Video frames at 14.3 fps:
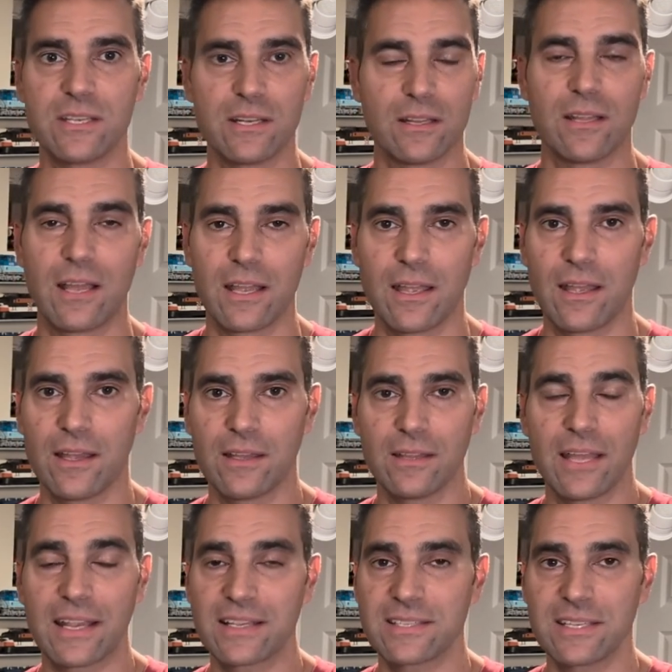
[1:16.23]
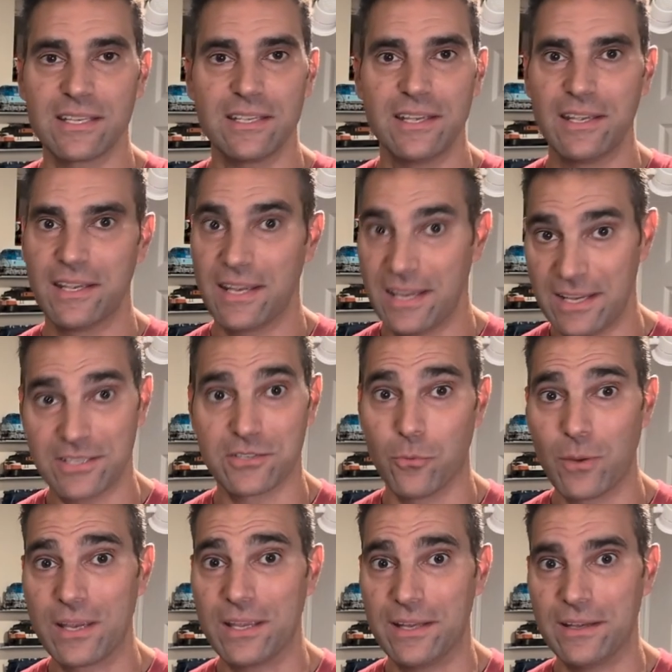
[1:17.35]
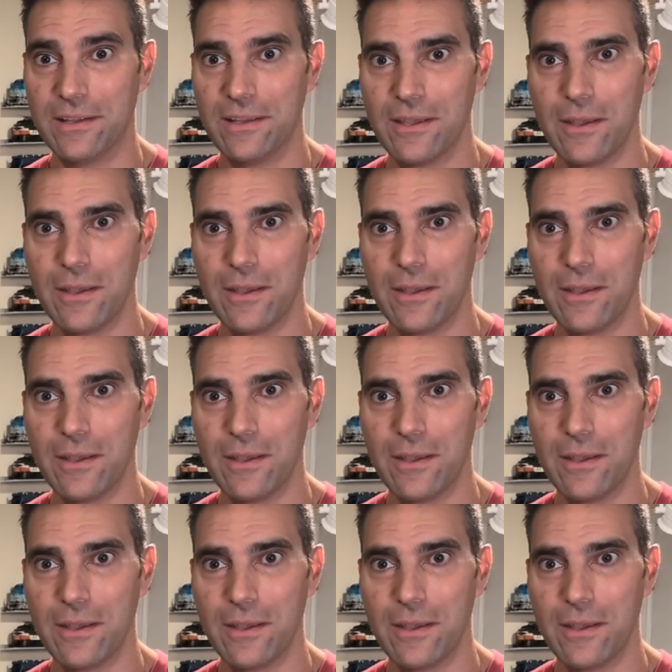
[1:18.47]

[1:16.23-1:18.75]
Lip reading: to Legacy is a win.